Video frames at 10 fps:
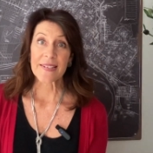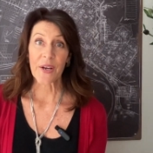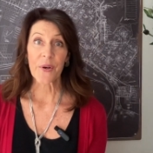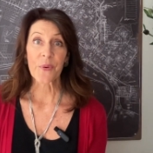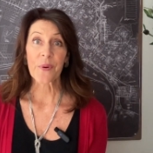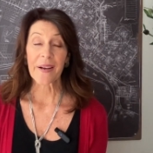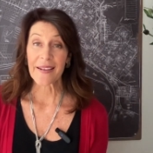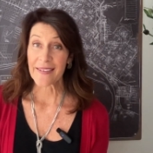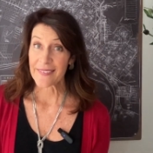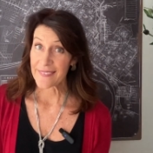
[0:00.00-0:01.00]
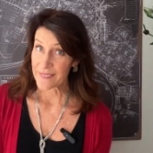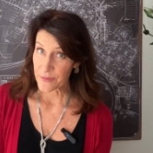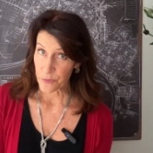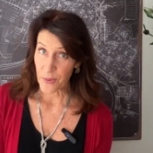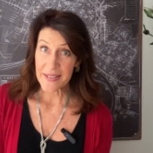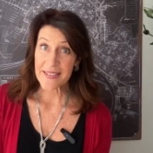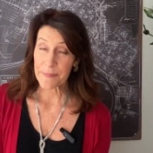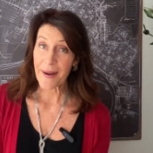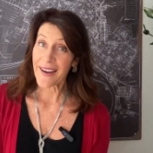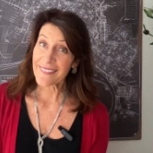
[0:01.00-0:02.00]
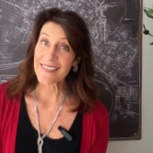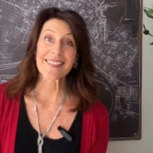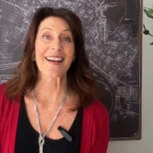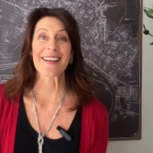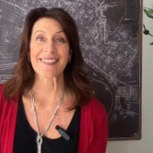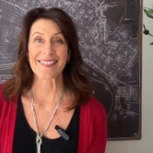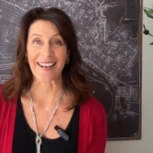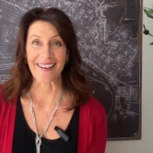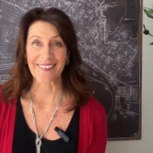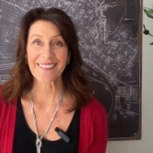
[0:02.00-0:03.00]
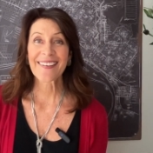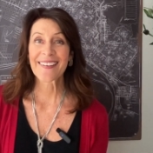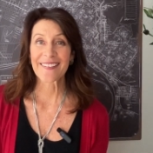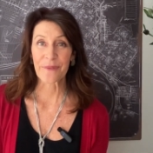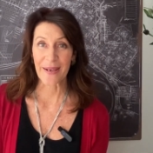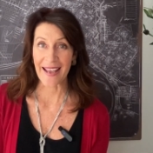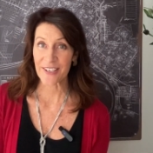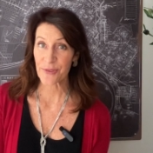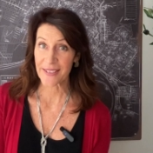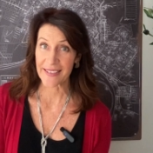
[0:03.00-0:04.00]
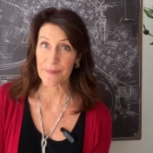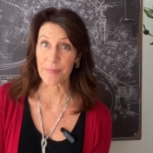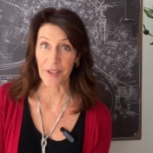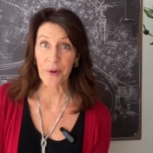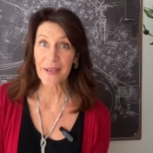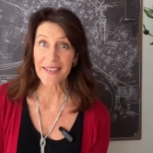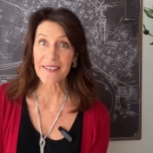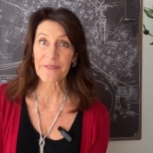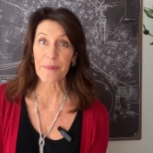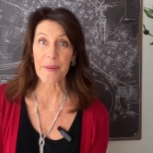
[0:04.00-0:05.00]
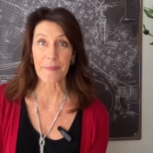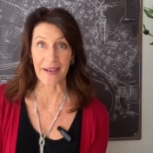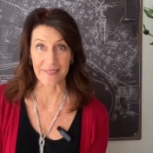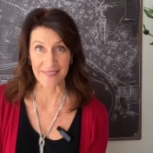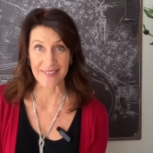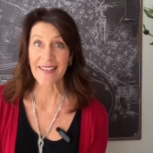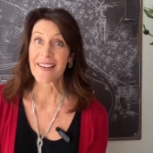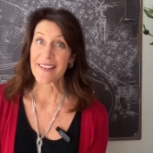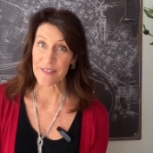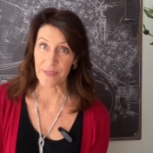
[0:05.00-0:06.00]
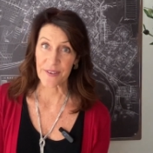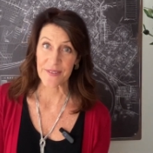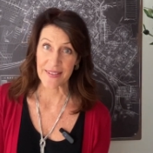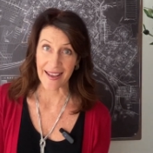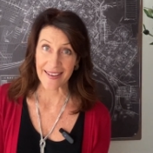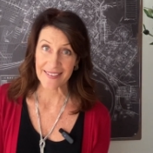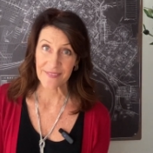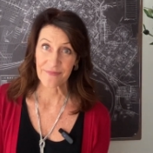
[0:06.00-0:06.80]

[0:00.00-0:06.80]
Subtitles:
So once the pollen dies down, we actually get it blowing in from the mountains. So there's that.